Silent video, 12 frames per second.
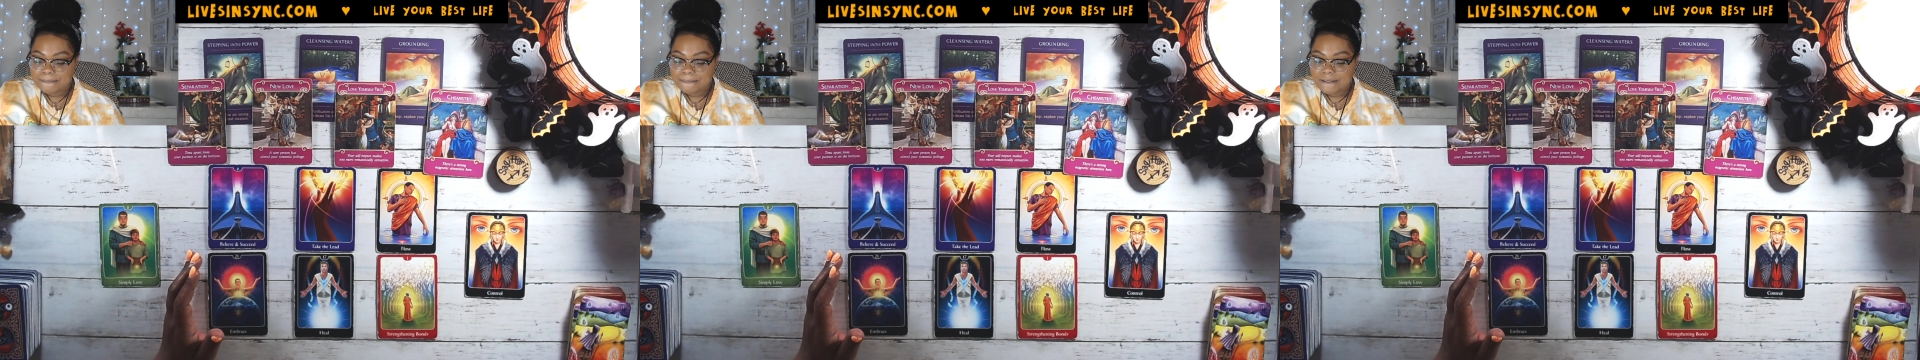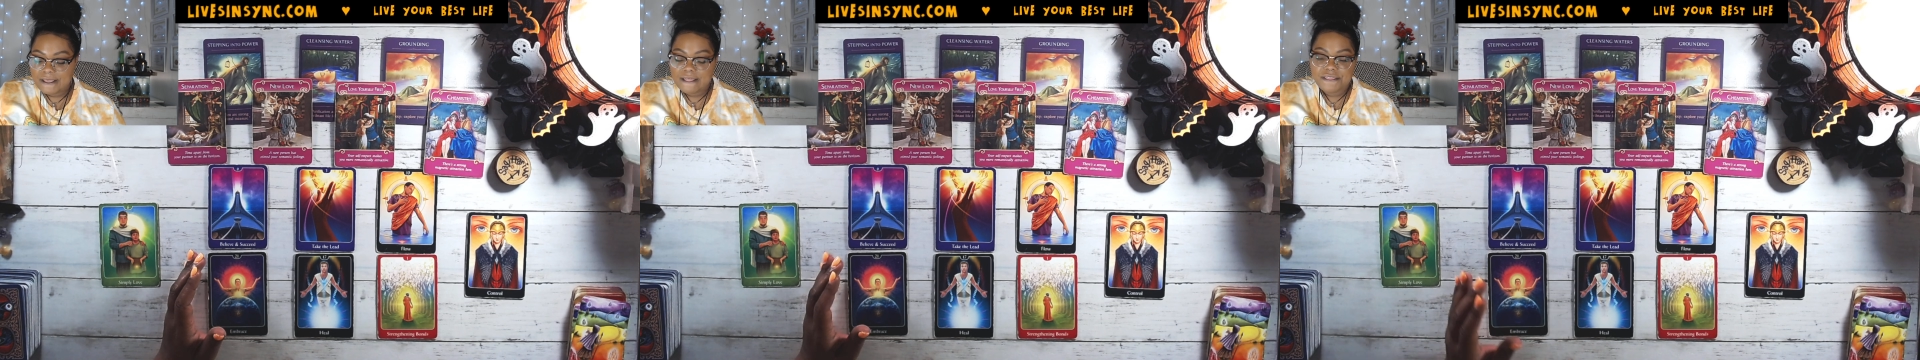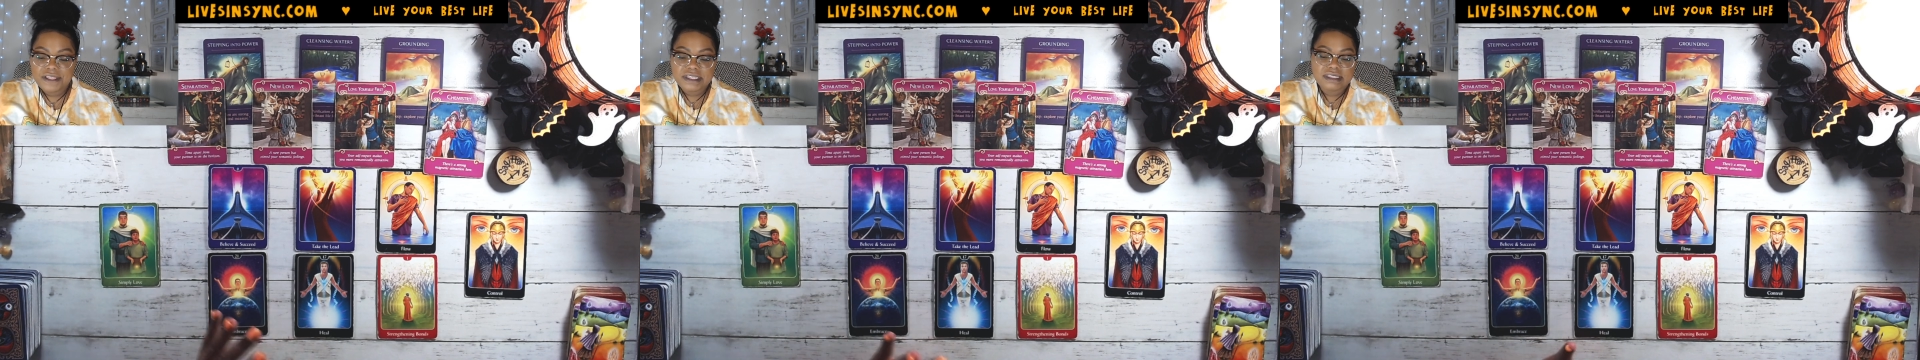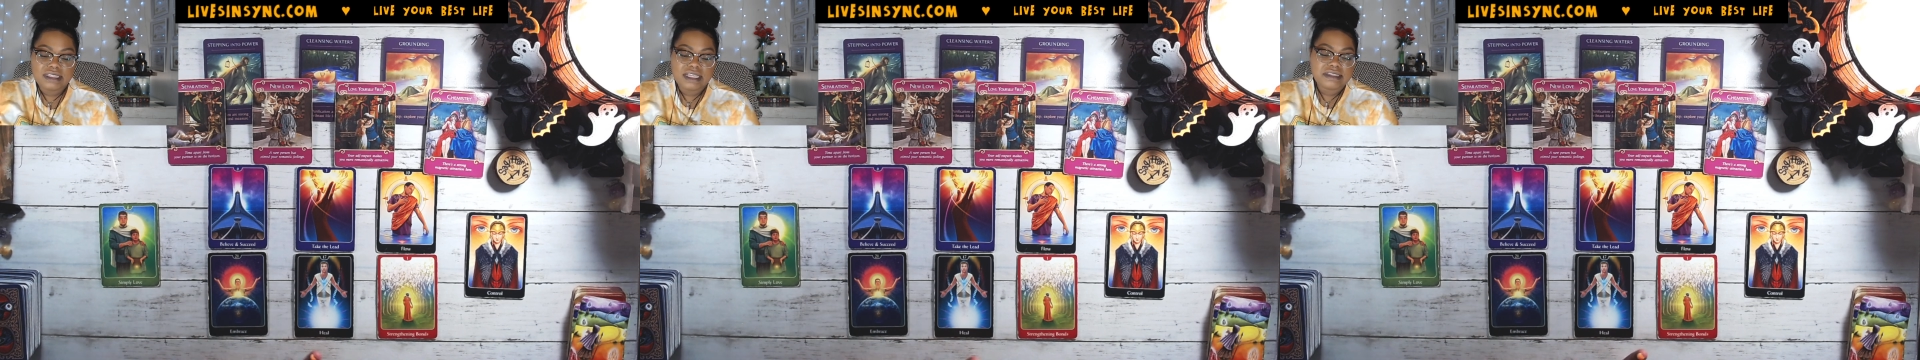Yeah,
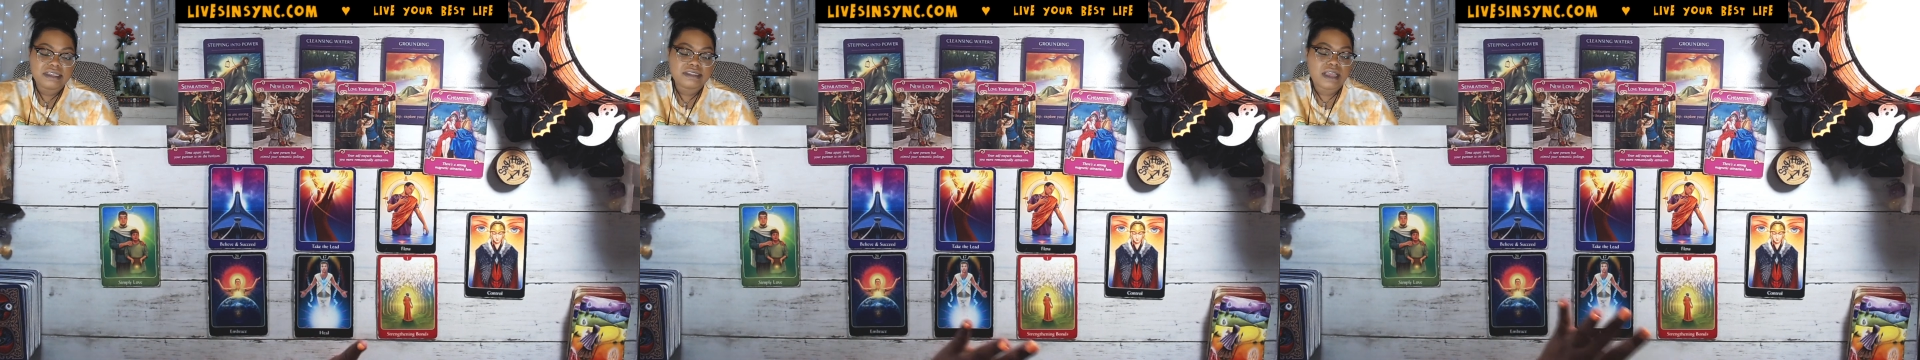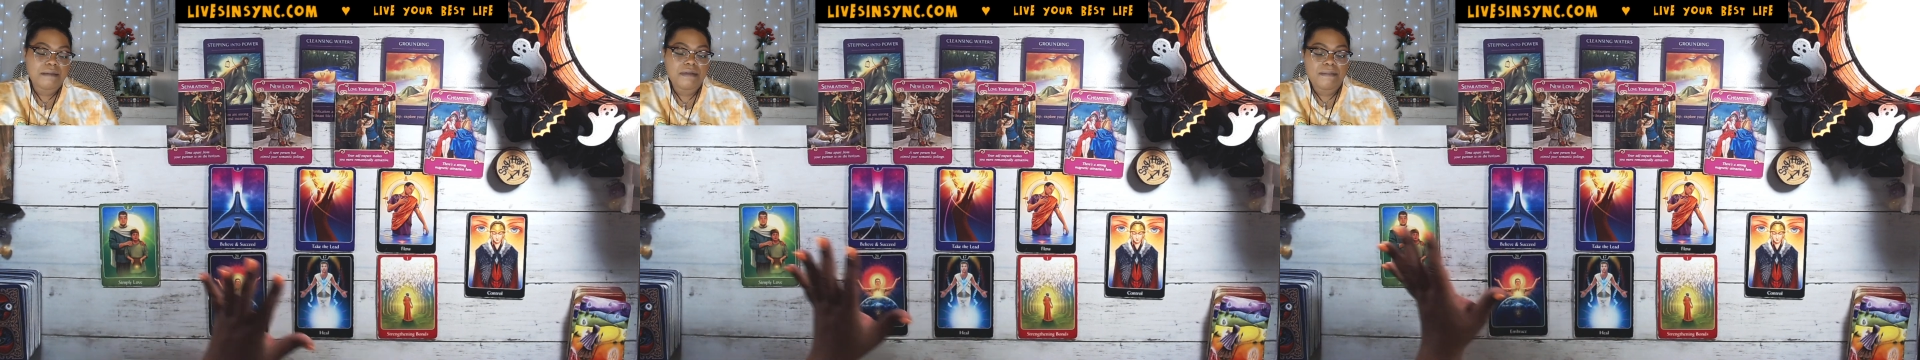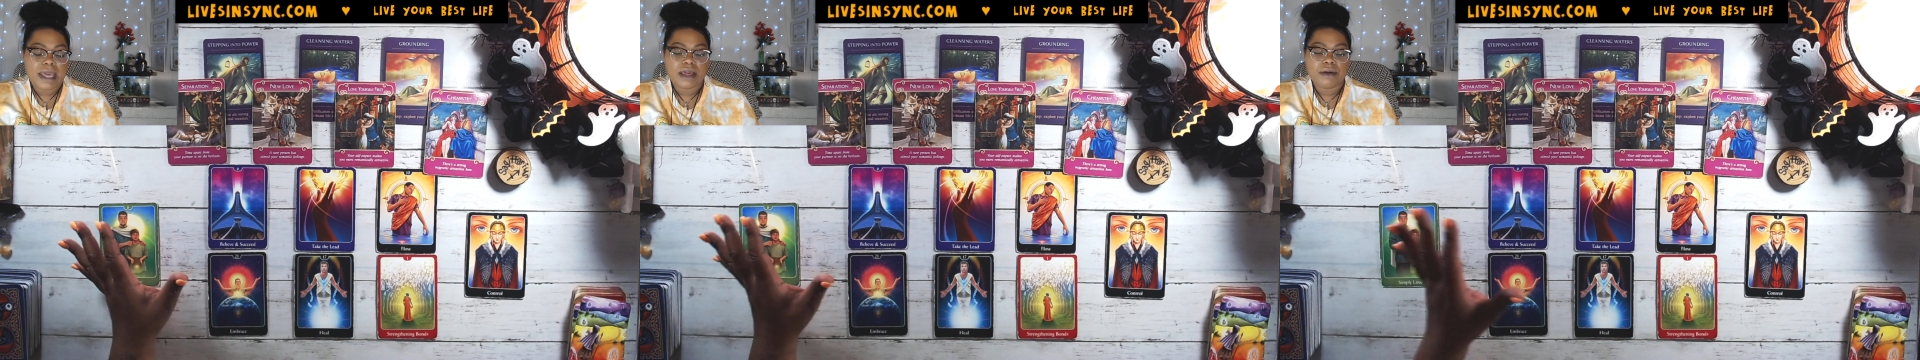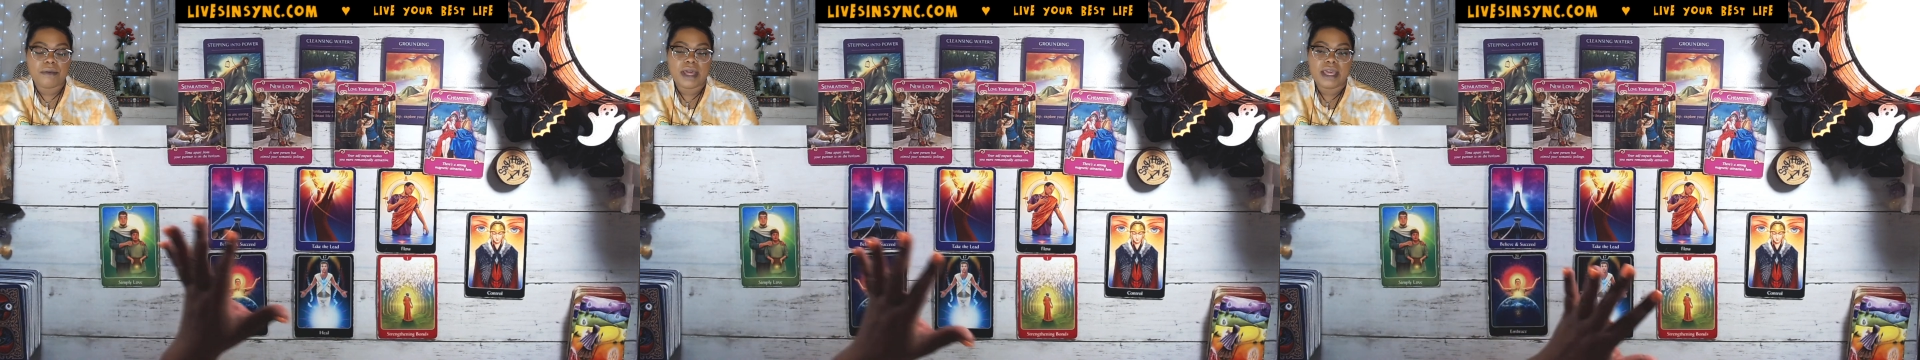this, this is coming back
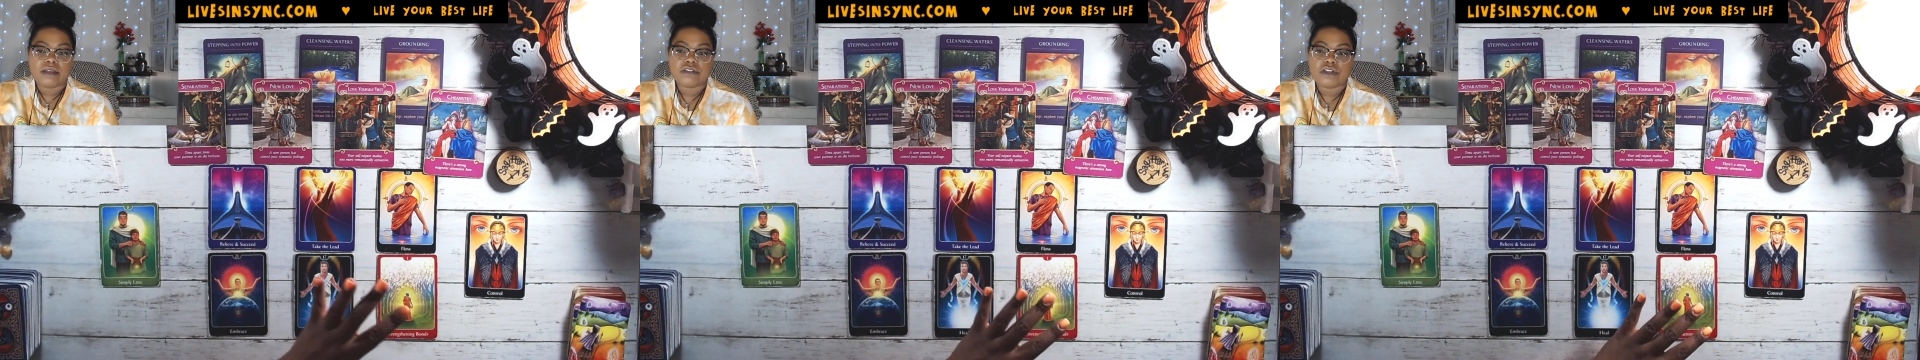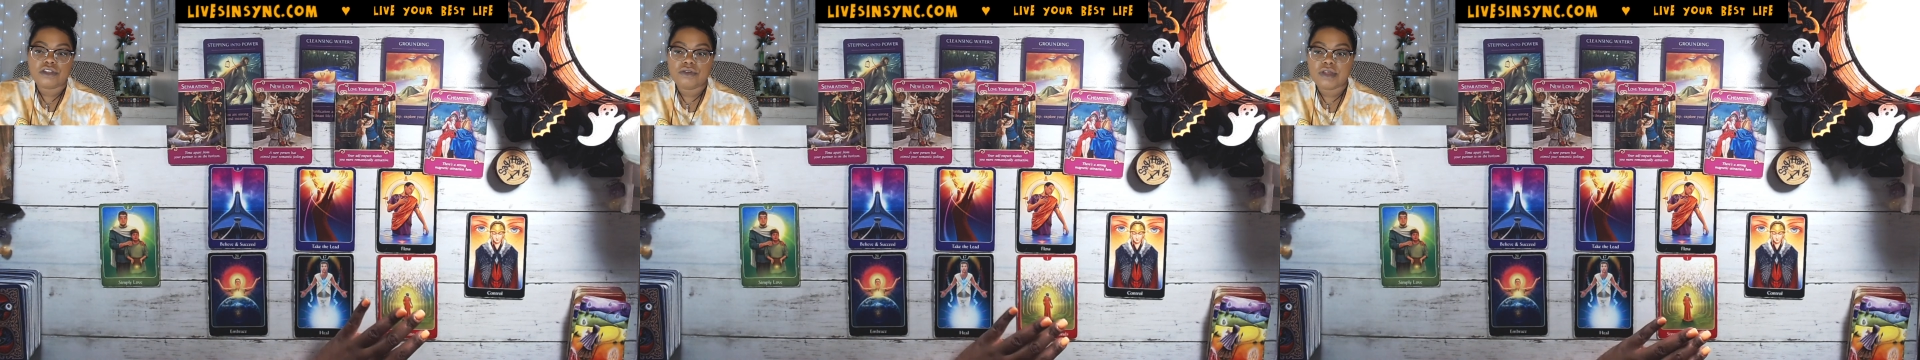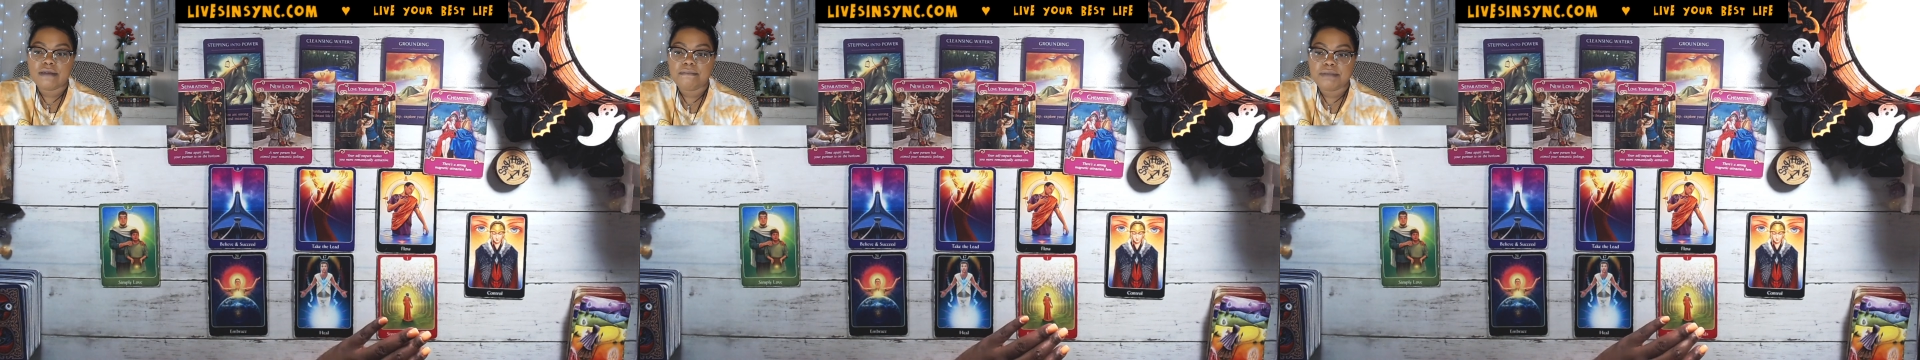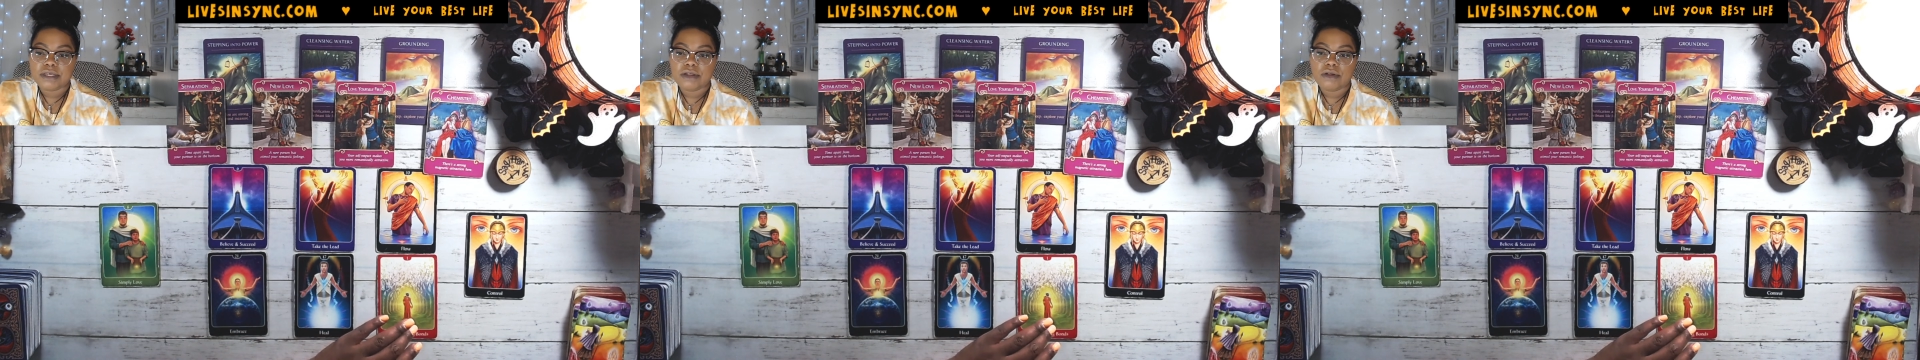around so you can
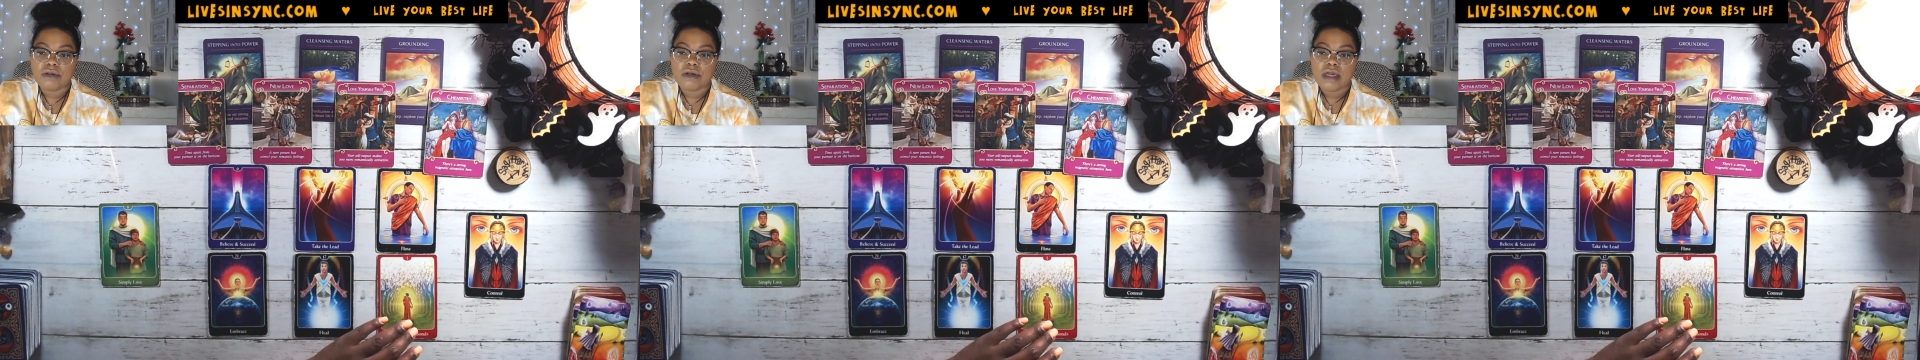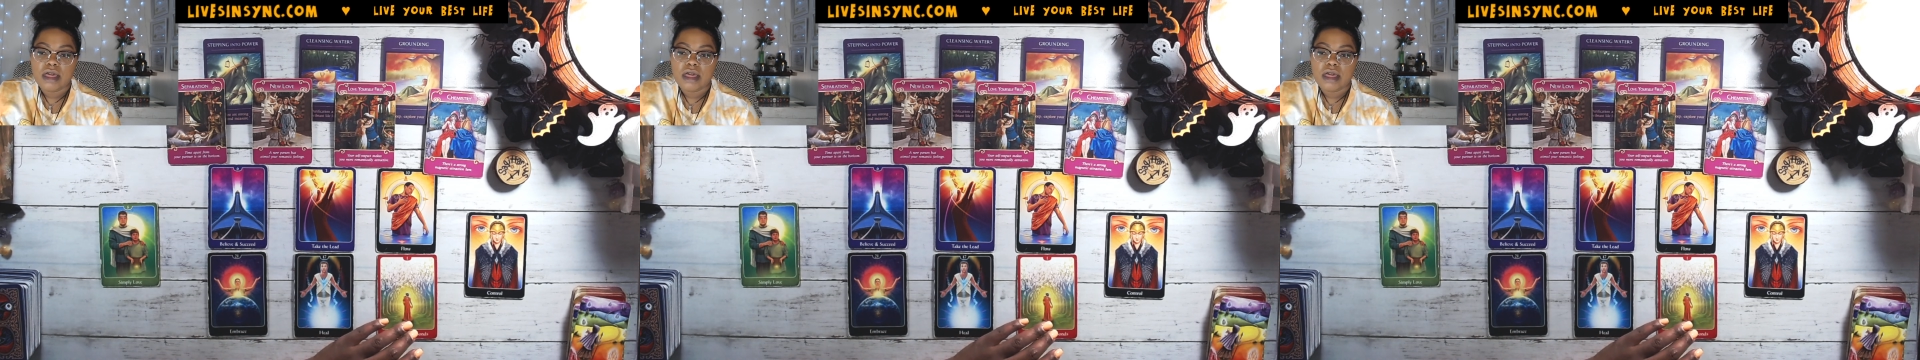build